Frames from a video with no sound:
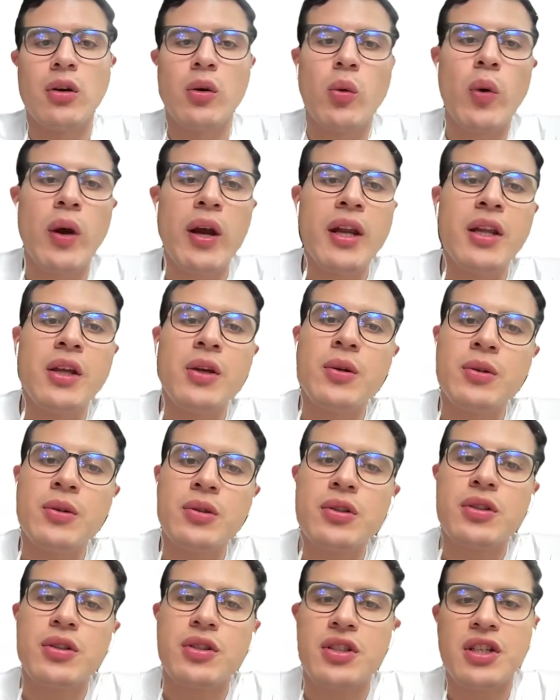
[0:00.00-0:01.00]
when
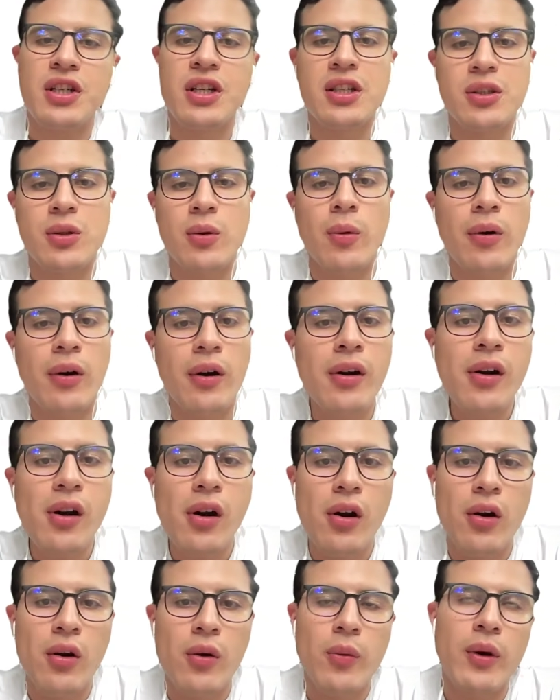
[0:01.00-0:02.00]
use chi-square
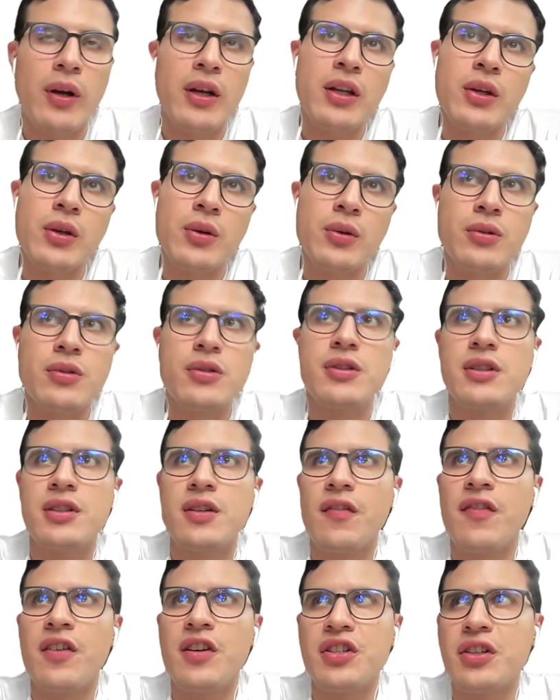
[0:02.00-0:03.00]
or when use
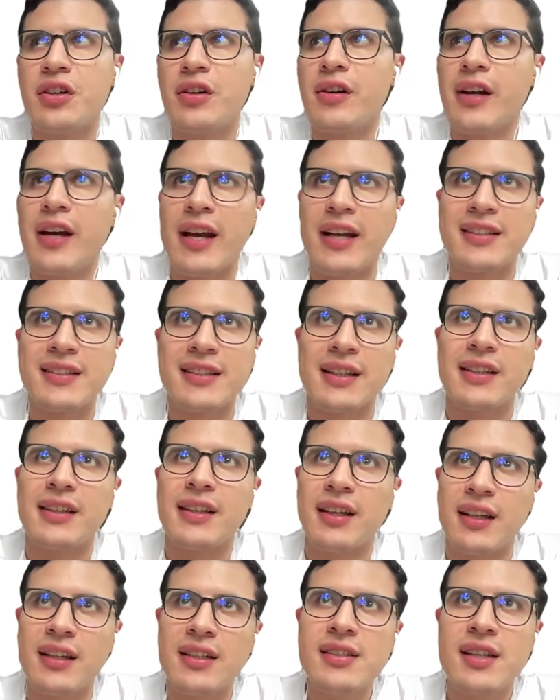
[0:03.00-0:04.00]
Fisher exact
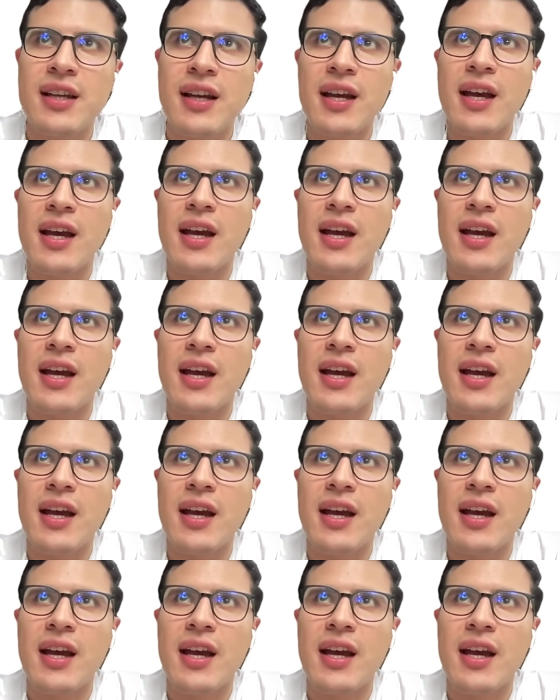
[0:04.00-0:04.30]
test